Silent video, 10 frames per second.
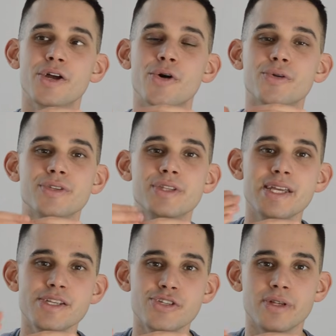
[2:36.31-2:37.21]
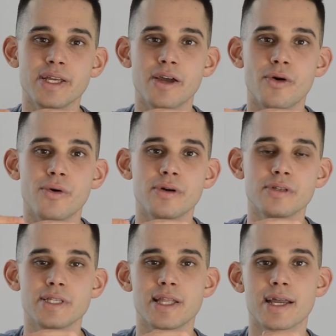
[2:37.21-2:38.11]
conditioning
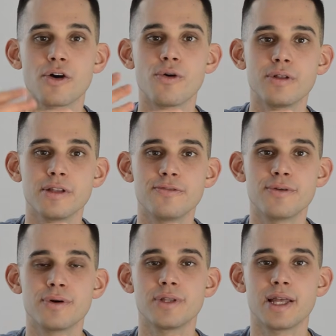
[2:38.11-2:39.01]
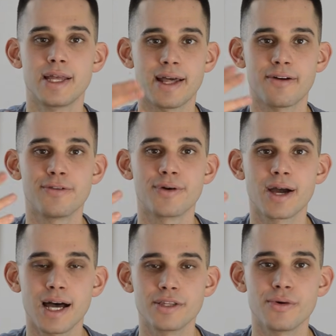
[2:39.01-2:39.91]
oils like olive oil and
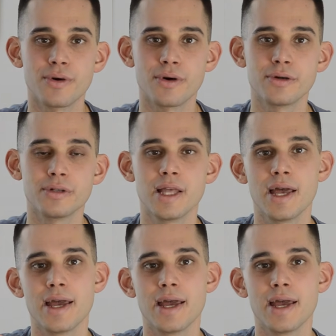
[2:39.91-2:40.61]
avocado oil.